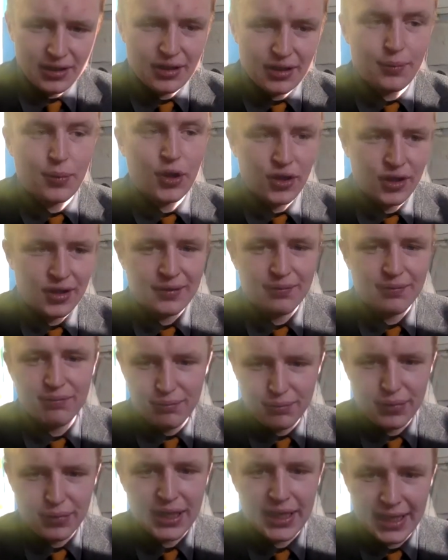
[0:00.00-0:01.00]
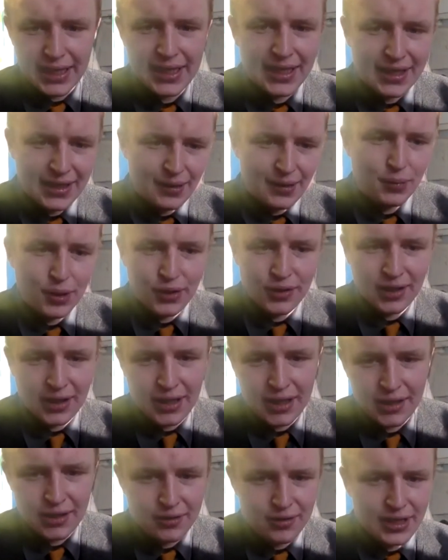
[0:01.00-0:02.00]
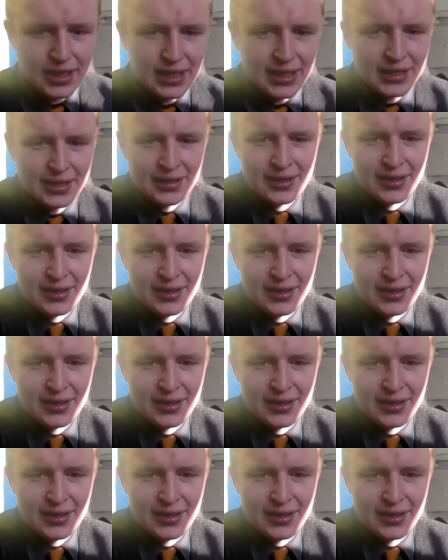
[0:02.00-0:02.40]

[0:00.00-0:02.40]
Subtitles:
put the plate in and put the cutlery in.